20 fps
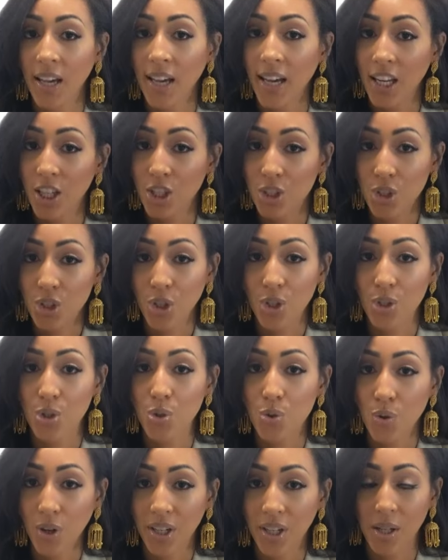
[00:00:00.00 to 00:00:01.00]
and ensure
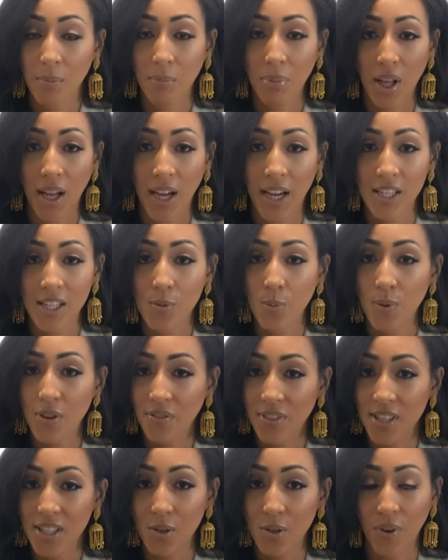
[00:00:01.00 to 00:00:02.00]
strict compliance with
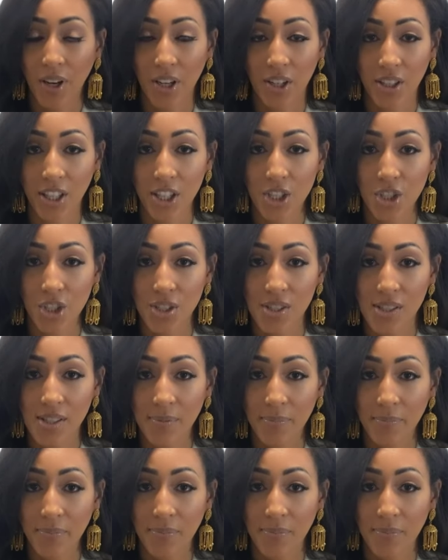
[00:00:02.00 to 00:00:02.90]
visa regulations.